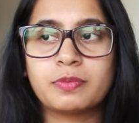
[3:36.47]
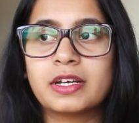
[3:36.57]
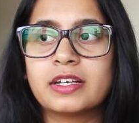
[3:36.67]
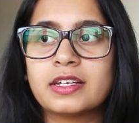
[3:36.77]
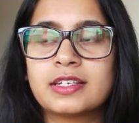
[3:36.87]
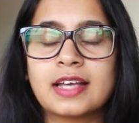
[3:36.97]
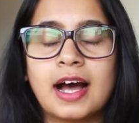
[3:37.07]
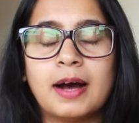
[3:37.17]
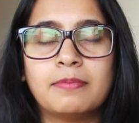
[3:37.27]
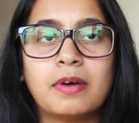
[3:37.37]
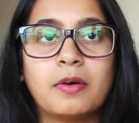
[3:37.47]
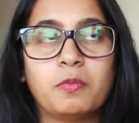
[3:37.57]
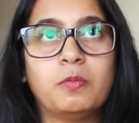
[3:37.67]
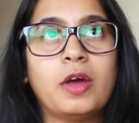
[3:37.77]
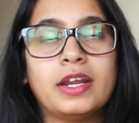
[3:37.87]
Because
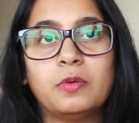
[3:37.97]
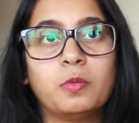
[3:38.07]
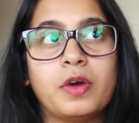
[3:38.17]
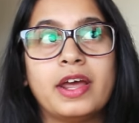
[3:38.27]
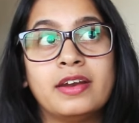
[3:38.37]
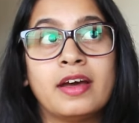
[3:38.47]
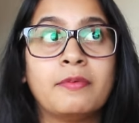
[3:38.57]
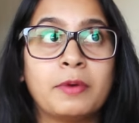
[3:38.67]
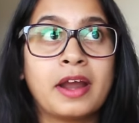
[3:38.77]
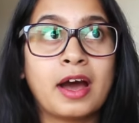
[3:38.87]
when